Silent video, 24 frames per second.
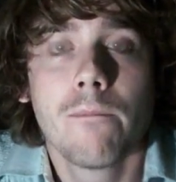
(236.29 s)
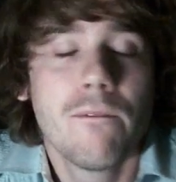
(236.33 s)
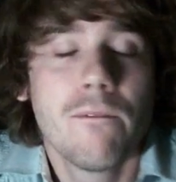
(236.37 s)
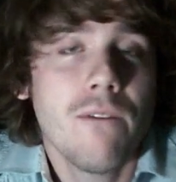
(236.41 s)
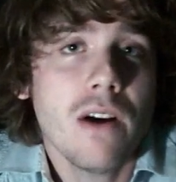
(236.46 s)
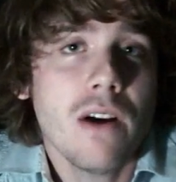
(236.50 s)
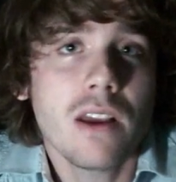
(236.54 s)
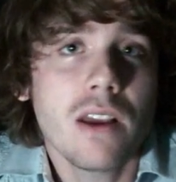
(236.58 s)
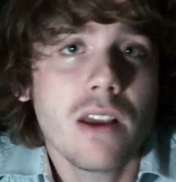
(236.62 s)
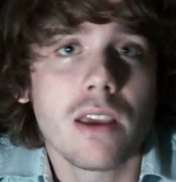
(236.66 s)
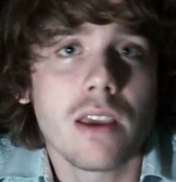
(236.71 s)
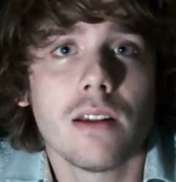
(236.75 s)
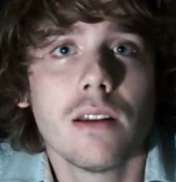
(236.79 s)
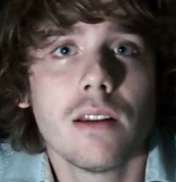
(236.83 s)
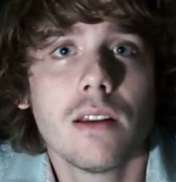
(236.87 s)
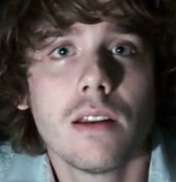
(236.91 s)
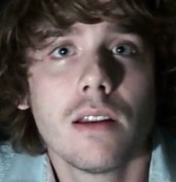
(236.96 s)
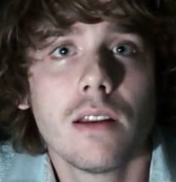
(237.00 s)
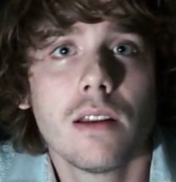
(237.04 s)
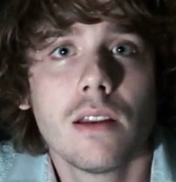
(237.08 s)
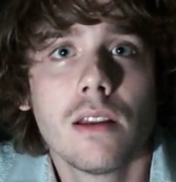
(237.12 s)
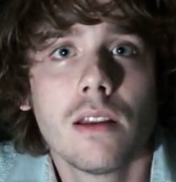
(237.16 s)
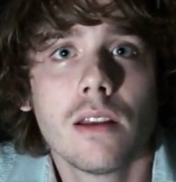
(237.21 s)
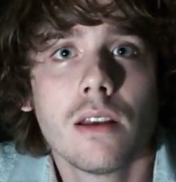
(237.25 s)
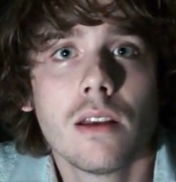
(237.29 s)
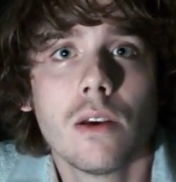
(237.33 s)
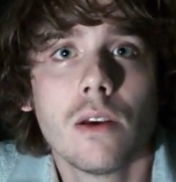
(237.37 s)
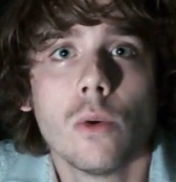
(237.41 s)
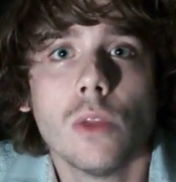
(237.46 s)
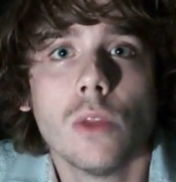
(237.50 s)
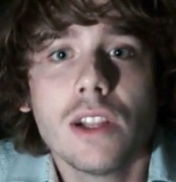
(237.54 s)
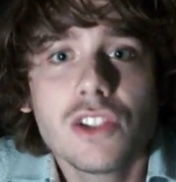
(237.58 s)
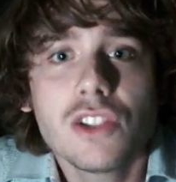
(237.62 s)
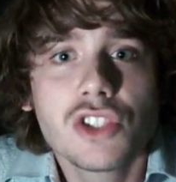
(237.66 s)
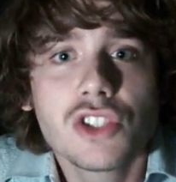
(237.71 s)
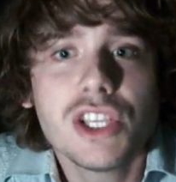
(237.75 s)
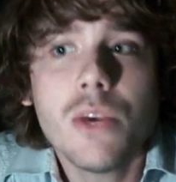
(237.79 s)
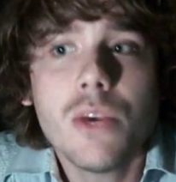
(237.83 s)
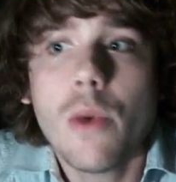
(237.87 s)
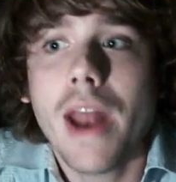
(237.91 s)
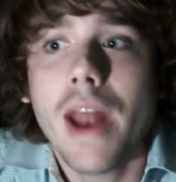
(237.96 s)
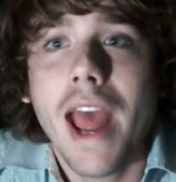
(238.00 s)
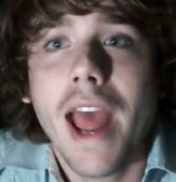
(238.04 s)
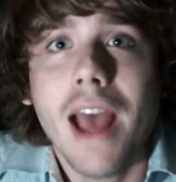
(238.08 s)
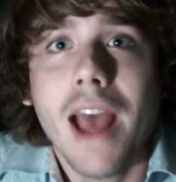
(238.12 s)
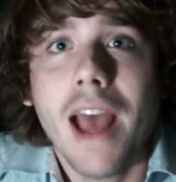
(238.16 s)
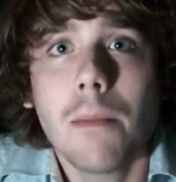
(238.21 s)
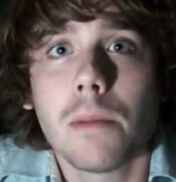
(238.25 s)
Fuck it. Let's see what
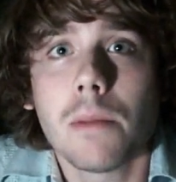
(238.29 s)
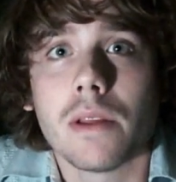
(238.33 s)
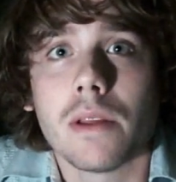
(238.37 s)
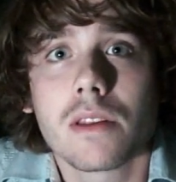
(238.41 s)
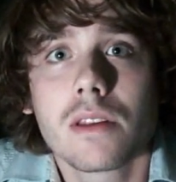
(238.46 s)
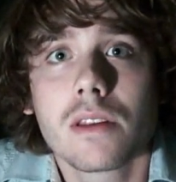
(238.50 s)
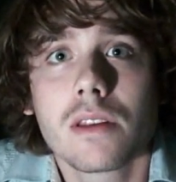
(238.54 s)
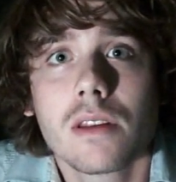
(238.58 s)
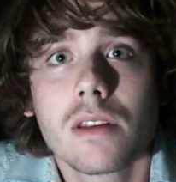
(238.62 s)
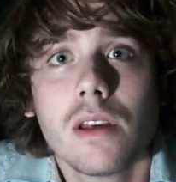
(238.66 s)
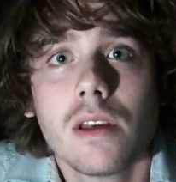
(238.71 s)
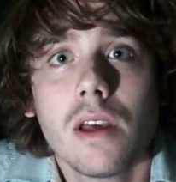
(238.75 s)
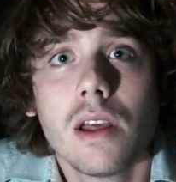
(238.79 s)
happens.